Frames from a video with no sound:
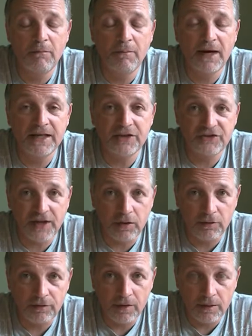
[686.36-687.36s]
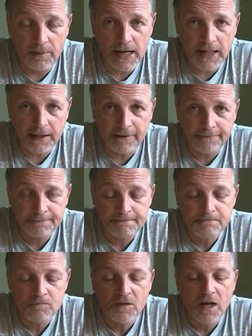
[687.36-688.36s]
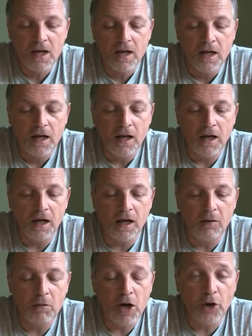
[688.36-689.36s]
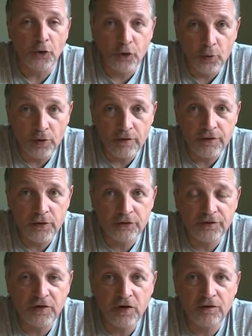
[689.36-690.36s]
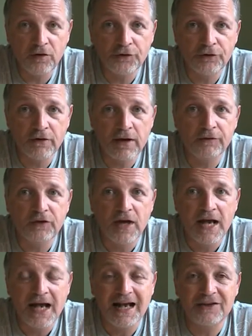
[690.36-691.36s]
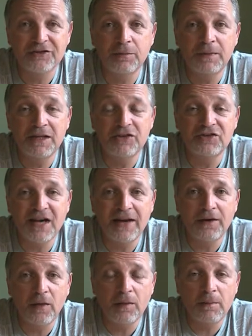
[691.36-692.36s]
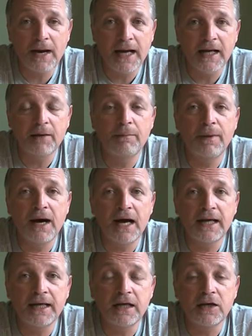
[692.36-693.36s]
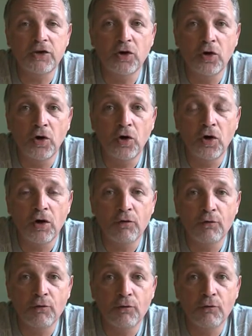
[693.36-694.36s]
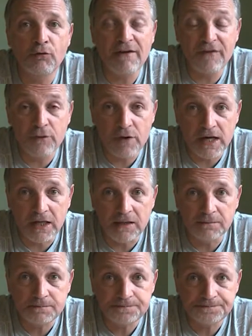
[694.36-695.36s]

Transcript: by yourself on the back. Another one of those 4 photographs has to be signed on the back by your referee,